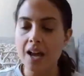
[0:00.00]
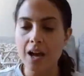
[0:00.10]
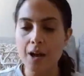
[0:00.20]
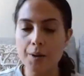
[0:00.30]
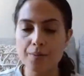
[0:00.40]

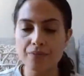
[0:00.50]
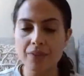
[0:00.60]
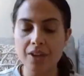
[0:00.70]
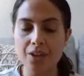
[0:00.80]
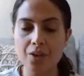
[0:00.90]
um,
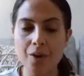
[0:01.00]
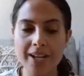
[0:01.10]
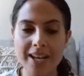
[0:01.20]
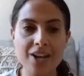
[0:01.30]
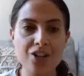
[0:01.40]
I
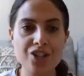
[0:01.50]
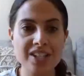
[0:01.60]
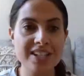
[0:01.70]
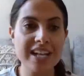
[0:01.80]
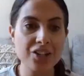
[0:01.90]
get
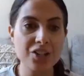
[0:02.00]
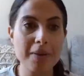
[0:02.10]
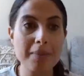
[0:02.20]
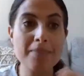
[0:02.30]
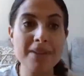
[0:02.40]
anxiously attached to
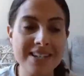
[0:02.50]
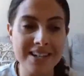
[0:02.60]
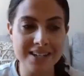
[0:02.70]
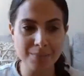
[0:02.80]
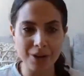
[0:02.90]
my
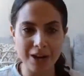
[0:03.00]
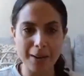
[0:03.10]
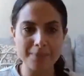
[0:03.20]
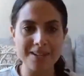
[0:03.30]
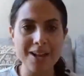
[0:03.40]
business
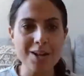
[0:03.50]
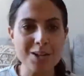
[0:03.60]
perhaps,